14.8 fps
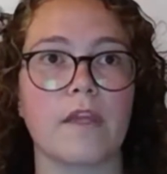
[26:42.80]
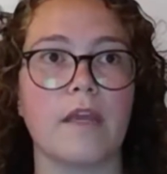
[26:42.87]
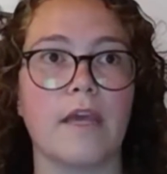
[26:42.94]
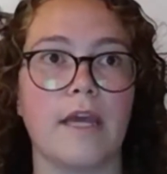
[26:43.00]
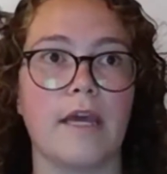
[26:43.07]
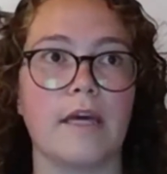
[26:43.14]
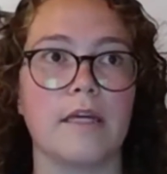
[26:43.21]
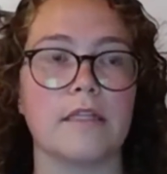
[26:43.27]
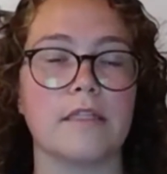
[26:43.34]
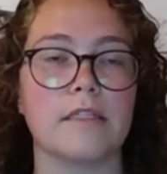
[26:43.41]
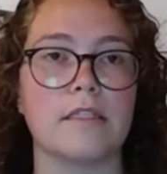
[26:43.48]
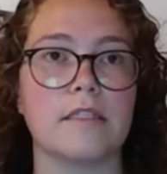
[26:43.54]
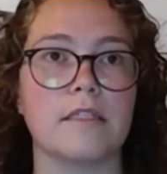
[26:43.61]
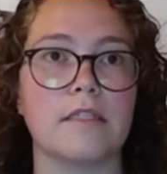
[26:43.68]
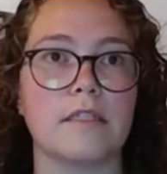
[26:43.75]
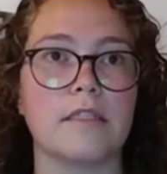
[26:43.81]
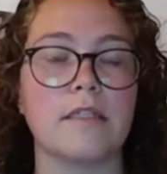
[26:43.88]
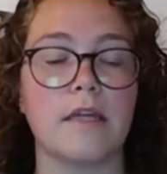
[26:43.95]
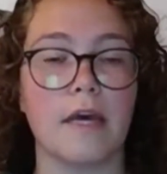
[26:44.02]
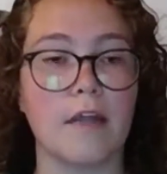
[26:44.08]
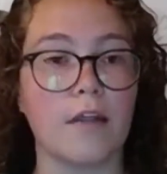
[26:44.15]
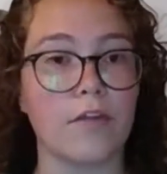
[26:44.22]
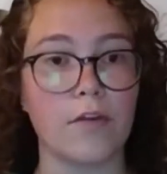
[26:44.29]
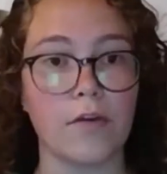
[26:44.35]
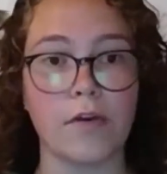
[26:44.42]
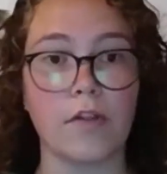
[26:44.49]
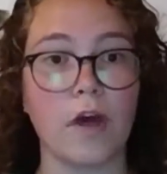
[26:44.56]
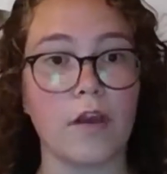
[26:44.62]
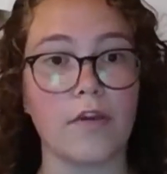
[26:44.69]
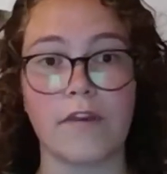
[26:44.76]
and there are a
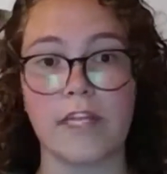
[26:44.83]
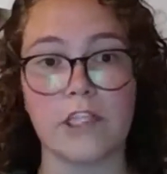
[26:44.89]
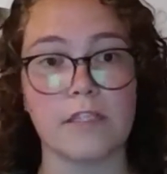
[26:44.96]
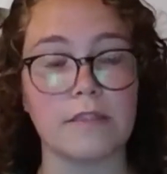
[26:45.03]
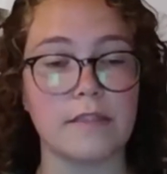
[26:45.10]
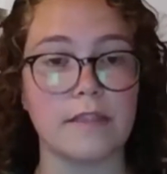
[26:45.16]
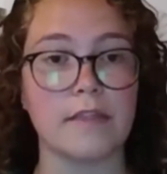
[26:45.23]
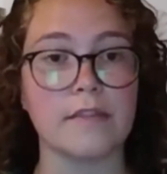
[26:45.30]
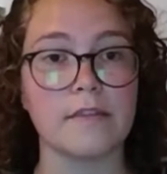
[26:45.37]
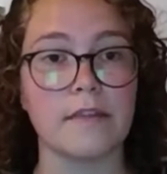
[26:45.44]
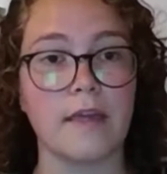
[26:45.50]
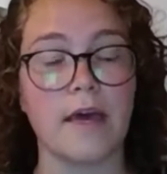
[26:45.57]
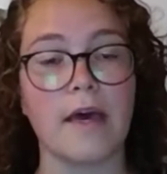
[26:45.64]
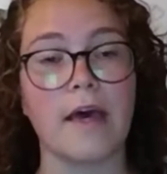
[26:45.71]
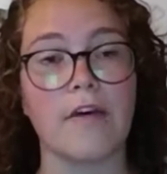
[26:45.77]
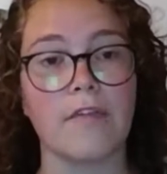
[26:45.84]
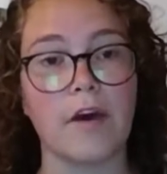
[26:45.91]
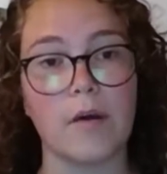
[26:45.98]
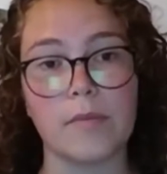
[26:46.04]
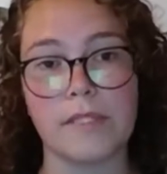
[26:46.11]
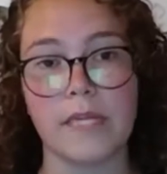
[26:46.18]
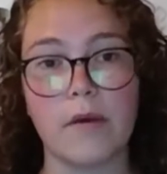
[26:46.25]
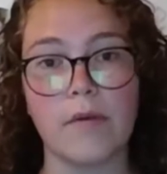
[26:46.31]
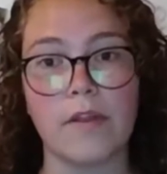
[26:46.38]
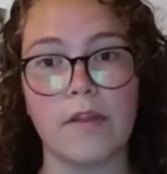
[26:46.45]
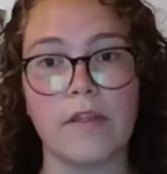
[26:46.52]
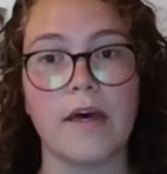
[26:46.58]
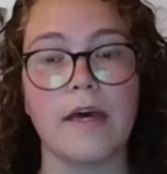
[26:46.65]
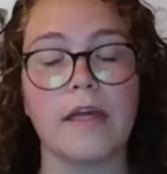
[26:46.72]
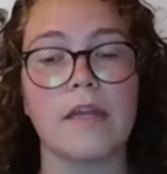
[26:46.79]
lot of agencies that have helped out
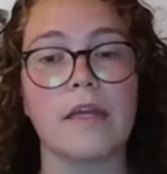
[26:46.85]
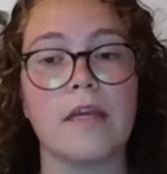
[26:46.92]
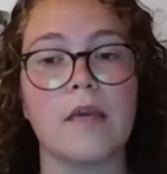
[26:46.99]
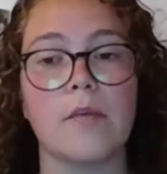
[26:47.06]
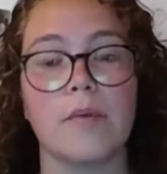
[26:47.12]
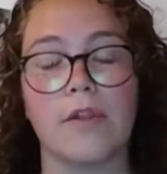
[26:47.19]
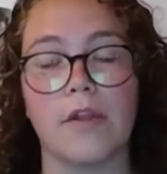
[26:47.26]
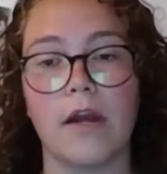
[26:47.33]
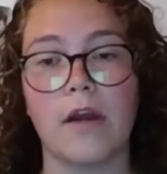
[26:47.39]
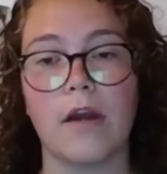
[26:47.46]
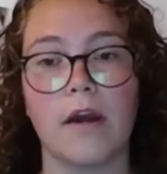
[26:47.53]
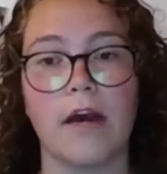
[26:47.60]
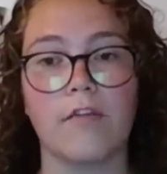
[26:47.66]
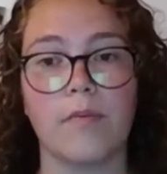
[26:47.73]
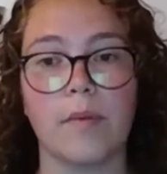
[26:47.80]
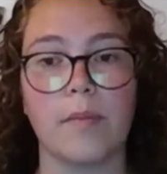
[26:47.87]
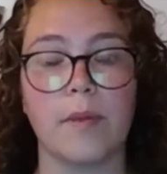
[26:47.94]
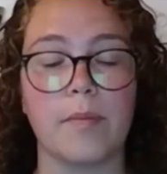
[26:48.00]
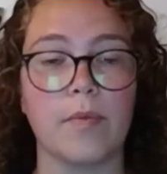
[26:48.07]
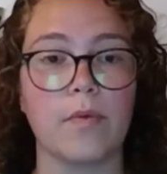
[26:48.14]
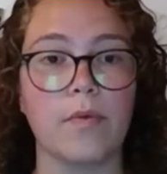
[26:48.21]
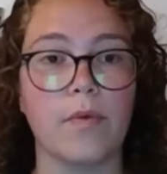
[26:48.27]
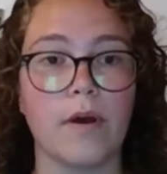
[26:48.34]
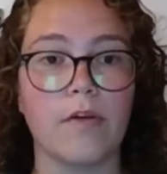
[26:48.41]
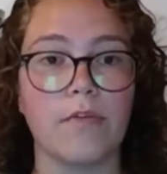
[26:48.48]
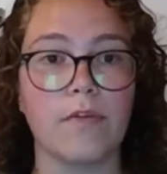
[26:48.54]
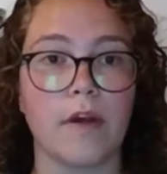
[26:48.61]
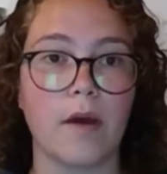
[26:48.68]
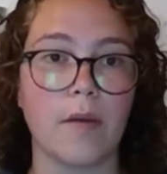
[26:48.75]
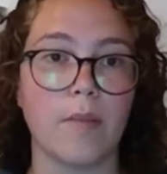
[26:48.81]
with that, but there have been people who
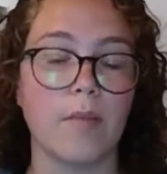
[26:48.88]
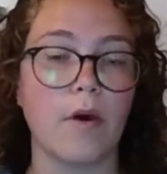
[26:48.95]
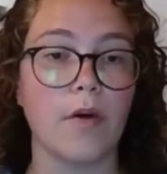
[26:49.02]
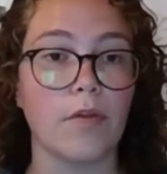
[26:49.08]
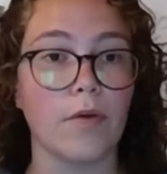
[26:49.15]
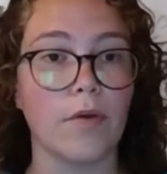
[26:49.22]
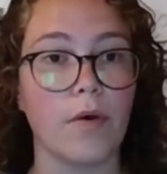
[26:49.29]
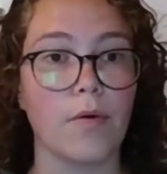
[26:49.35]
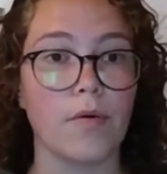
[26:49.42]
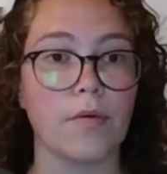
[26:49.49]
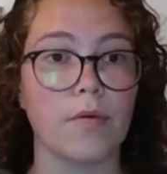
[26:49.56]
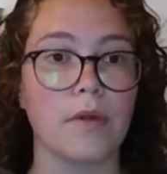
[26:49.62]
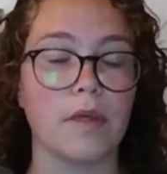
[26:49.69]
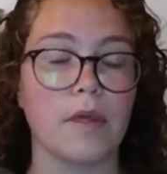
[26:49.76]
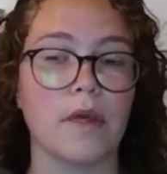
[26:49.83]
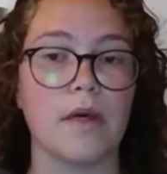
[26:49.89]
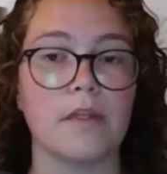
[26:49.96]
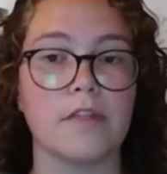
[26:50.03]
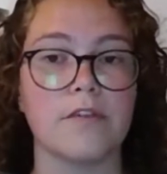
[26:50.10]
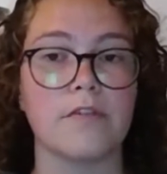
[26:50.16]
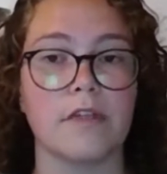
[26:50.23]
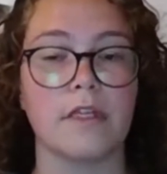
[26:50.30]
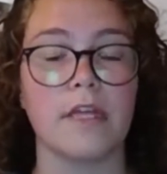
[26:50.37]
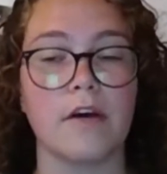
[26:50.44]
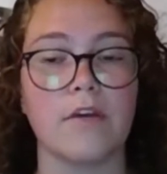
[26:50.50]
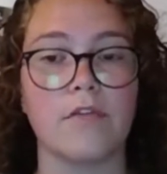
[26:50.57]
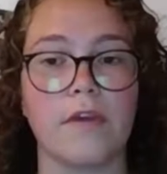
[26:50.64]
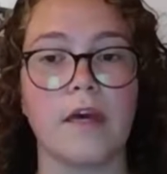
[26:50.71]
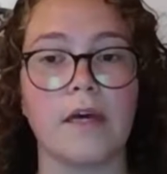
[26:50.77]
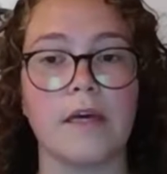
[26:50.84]
have come on their own to
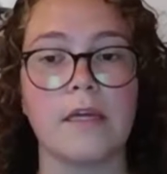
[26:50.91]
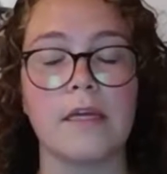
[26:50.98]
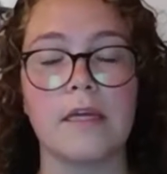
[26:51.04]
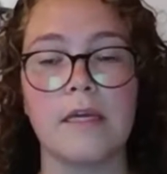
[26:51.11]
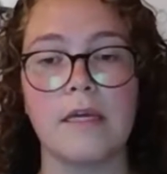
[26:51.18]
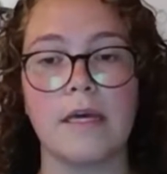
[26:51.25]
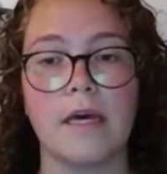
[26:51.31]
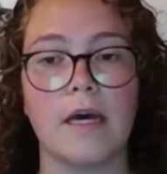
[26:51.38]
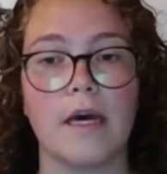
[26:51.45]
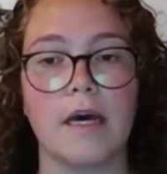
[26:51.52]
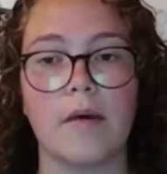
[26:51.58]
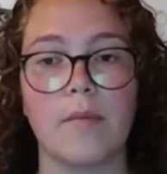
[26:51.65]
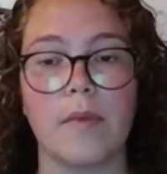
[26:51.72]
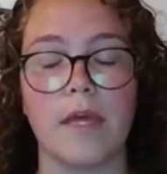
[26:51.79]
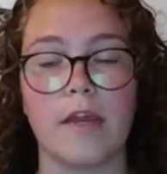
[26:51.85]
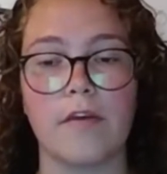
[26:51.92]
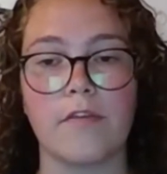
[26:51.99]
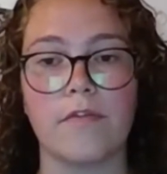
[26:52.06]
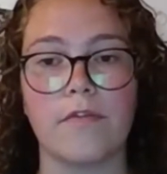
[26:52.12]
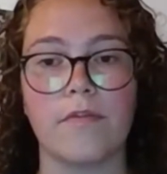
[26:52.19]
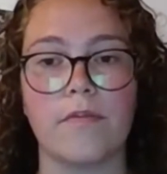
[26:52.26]
Philadelphia. And